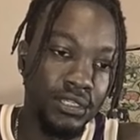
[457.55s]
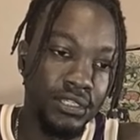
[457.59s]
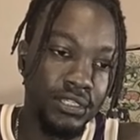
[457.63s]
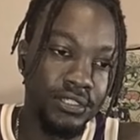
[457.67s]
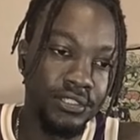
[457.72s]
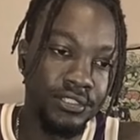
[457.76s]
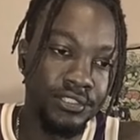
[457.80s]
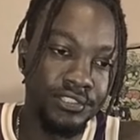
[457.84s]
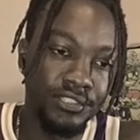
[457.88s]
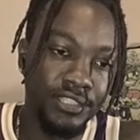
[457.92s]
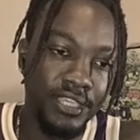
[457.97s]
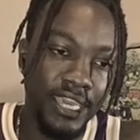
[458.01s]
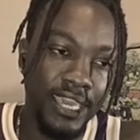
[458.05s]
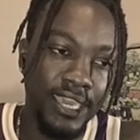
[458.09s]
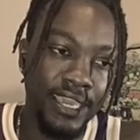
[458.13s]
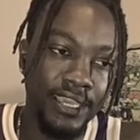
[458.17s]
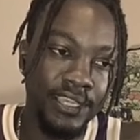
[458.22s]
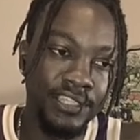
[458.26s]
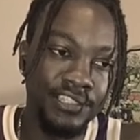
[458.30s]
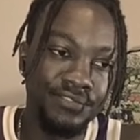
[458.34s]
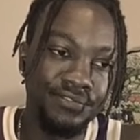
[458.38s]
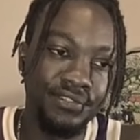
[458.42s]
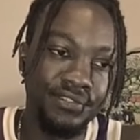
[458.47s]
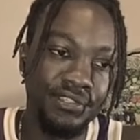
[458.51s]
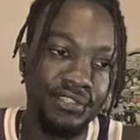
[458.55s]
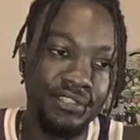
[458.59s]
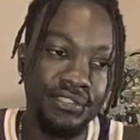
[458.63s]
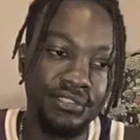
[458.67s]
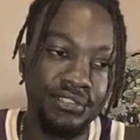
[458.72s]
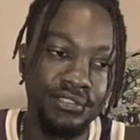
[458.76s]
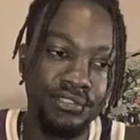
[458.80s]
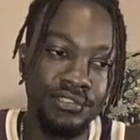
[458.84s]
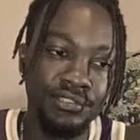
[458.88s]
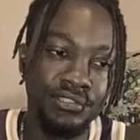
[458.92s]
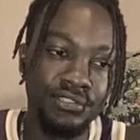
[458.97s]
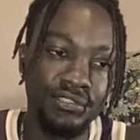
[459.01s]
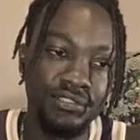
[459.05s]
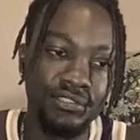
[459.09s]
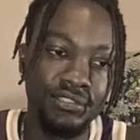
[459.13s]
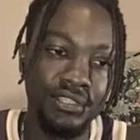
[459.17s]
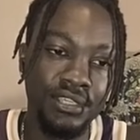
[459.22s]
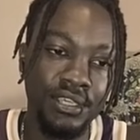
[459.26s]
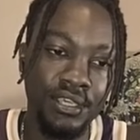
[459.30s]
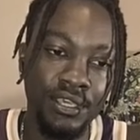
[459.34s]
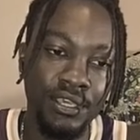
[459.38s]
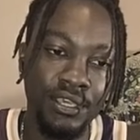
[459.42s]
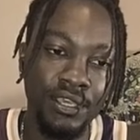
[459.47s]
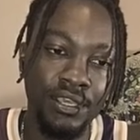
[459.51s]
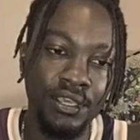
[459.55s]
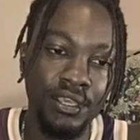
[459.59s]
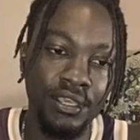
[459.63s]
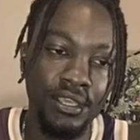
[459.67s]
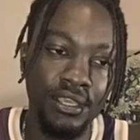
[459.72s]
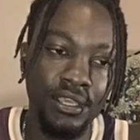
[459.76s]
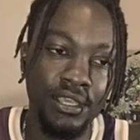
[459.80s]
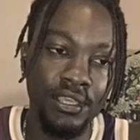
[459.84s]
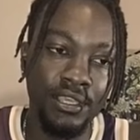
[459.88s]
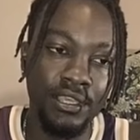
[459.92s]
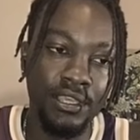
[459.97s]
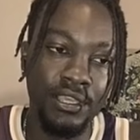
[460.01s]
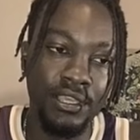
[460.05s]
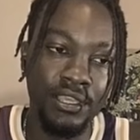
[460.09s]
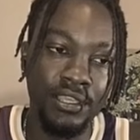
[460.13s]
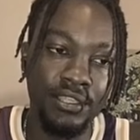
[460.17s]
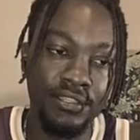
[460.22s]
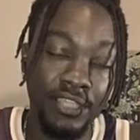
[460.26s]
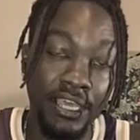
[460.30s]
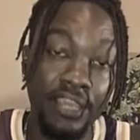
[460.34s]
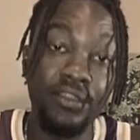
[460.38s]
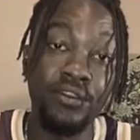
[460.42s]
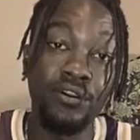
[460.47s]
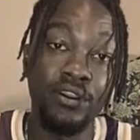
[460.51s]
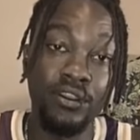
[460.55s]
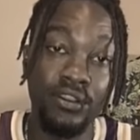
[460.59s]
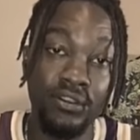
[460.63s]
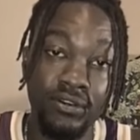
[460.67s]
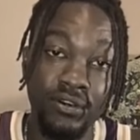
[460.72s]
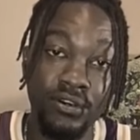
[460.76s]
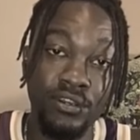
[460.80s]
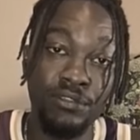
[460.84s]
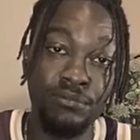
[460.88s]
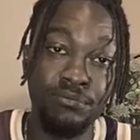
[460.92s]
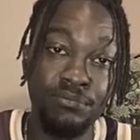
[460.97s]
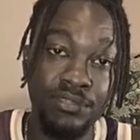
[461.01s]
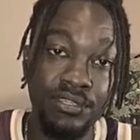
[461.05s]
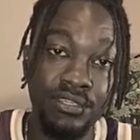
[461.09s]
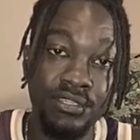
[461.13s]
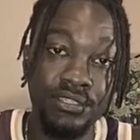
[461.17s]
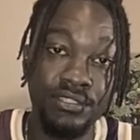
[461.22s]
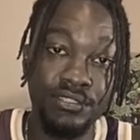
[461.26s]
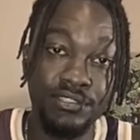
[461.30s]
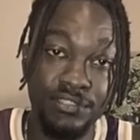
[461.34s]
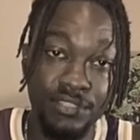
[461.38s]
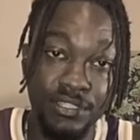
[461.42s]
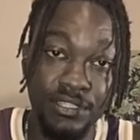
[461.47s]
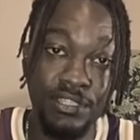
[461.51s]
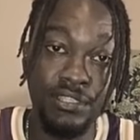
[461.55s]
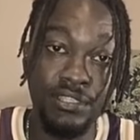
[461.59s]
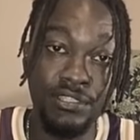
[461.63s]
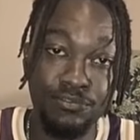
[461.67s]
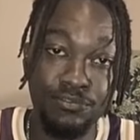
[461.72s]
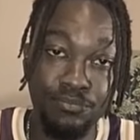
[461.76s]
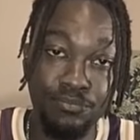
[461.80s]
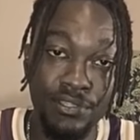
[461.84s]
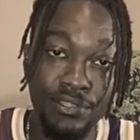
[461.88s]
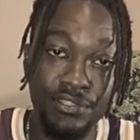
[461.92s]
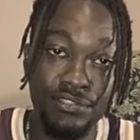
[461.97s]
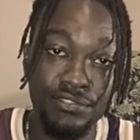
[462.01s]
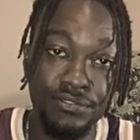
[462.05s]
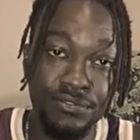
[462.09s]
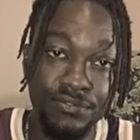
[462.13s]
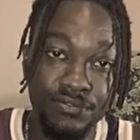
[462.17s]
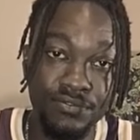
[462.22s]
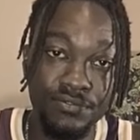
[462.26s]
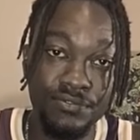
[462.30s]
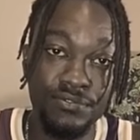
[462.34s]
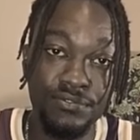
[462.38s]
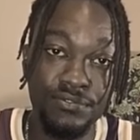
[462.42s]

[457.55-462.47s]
Because gas fees, they are going to be still expensive.